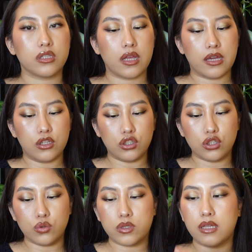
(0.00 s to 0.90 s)
like
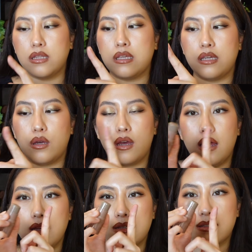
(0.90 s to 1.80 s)
used the
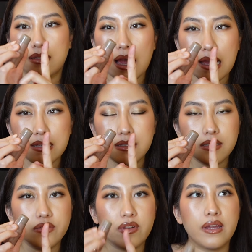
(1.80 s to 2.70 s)
sides
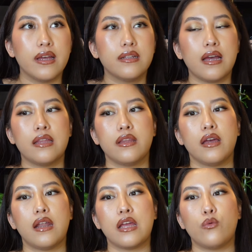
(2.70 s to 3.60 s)
of it and
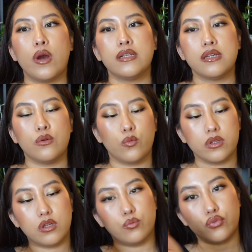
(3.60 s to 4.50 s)
then I went in
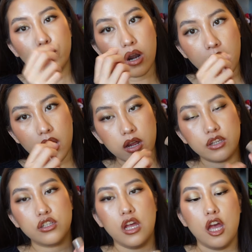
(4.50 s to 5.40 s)
with the
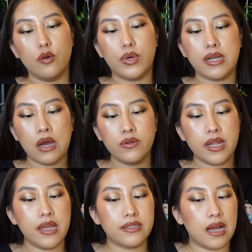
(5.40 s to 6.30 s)
brush. But
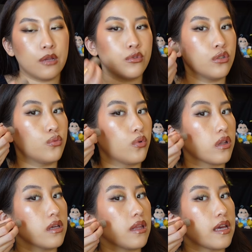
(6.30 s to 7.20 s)
nowadays, I'm just
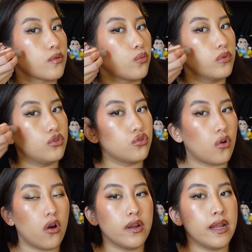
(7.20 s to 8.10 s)
really like
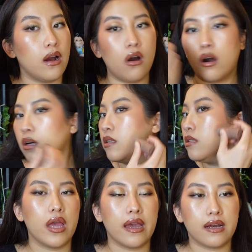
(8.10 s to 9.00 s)
drawing it
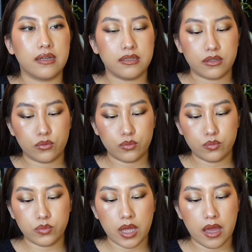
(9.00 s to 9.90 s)
on and
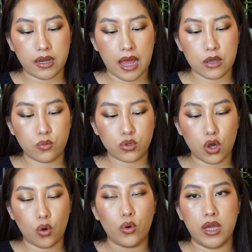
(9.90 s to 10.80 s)
then I would
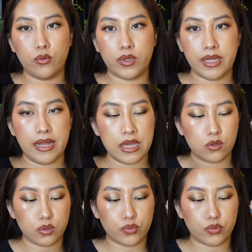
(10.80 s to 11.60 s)
go in with an angled